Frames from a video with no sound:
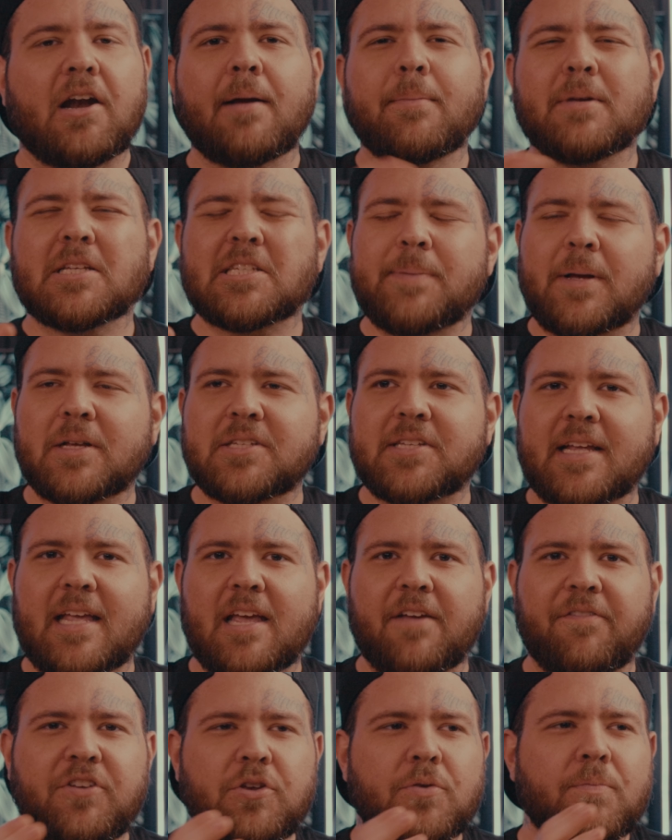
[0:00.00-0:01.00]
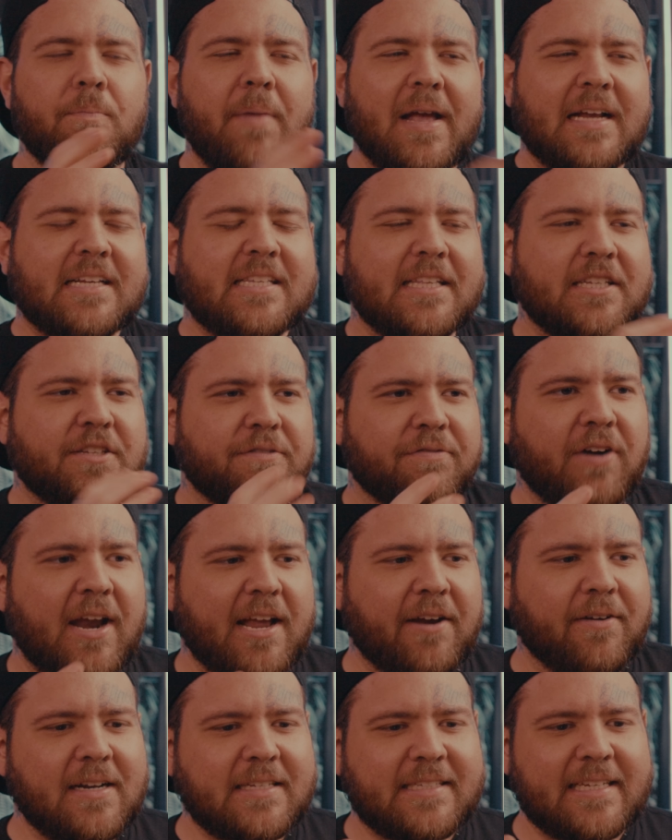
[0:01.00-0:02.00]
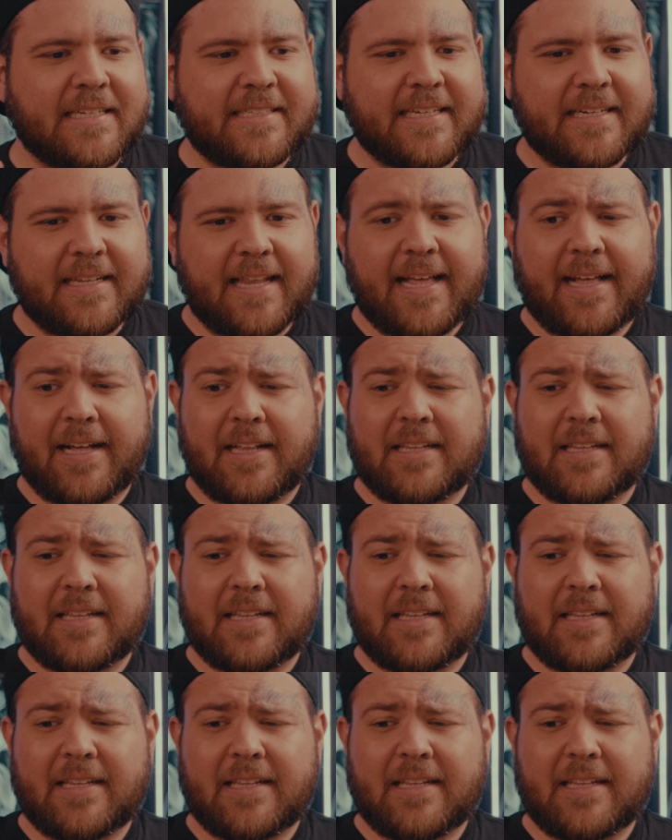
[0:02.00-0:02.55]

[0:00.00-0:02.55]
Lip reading: almost smells like if you mix this fragrance and did like a